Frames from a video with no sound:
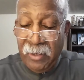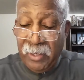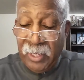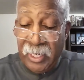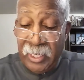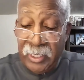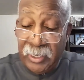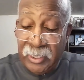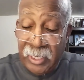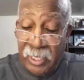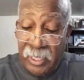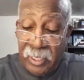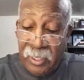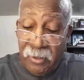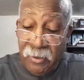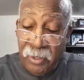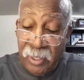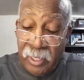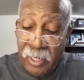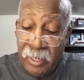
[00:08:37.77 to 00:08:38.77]
And then he said
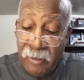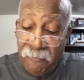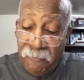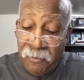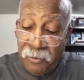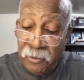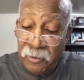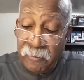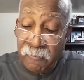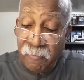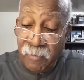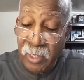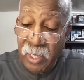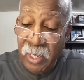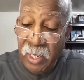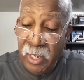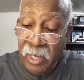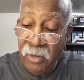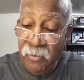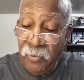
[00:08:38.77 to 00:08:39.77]
here in the ninth verse,
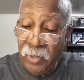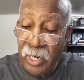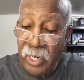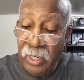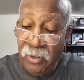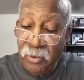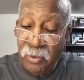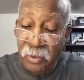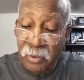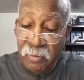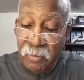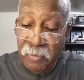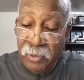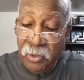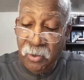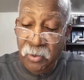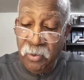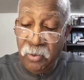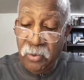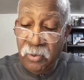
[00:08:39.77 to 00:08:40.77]
And when I looked,
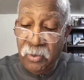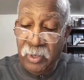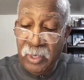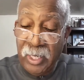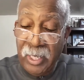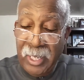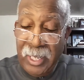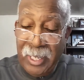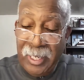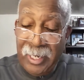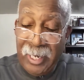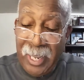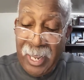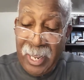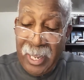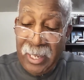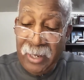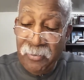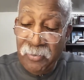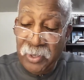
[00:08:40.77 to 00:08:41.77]
behold, an
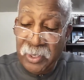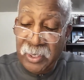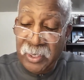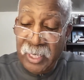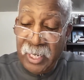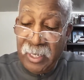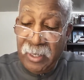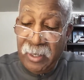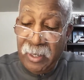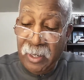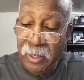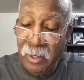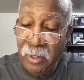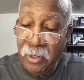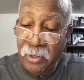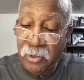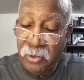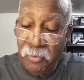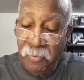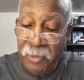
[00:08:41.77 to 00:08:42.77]
hand was sent
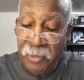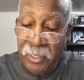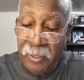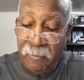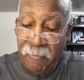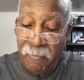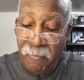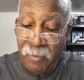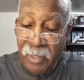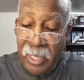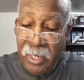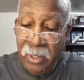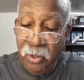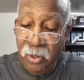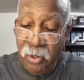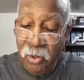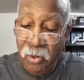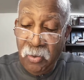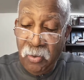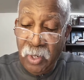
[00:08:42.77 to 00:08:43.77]
unto me,
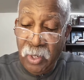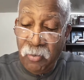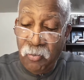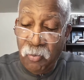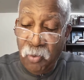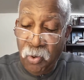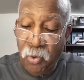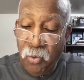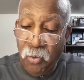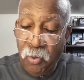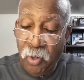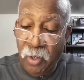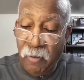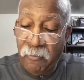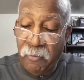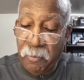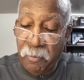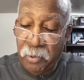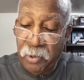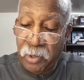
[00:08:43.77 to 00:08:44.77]
and lo, a roll
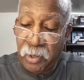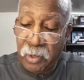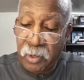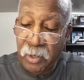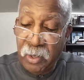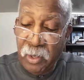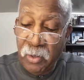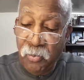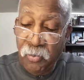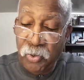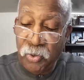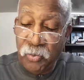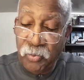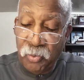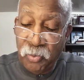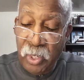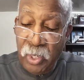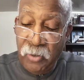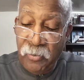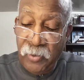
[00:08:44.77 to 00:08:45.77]
of a book was
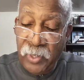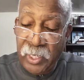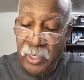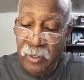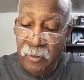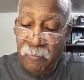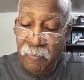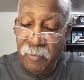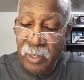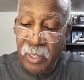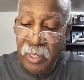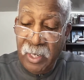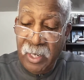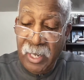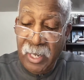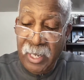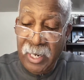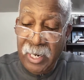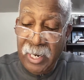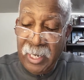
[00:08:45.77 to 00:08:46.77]
therein.
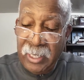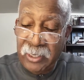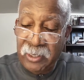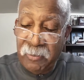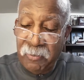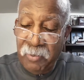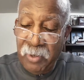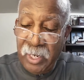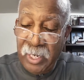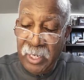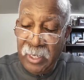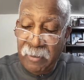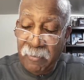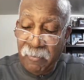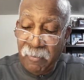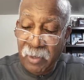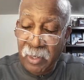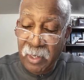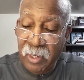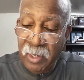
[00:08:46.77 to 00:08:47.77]
And I spread
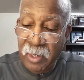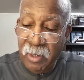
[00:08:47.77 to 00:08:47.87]
it,